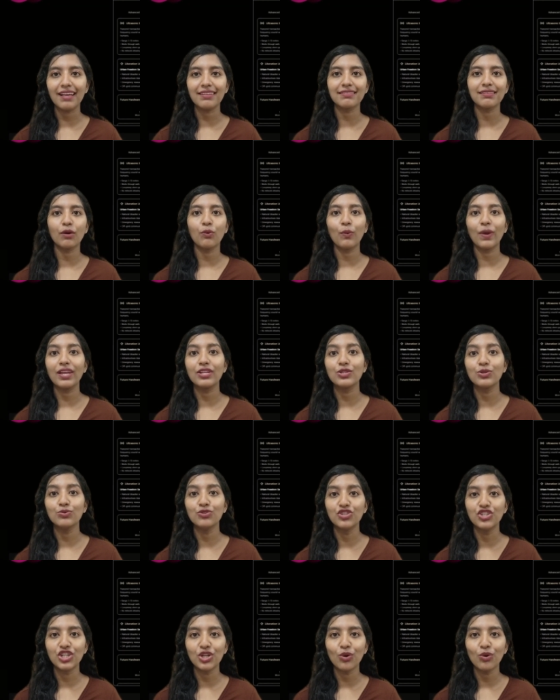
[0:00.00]
as a way
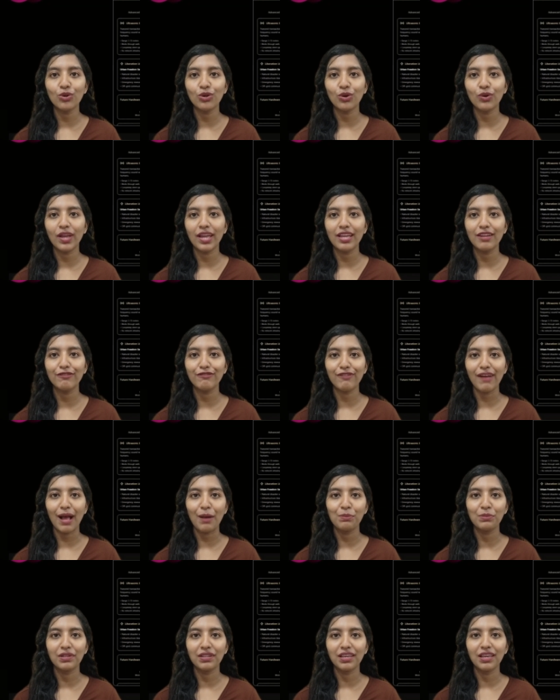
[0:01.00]
to geolocate
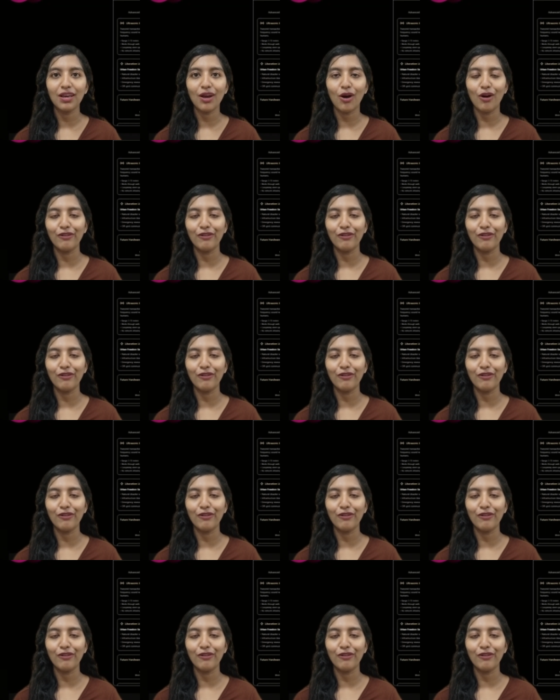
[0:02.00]
family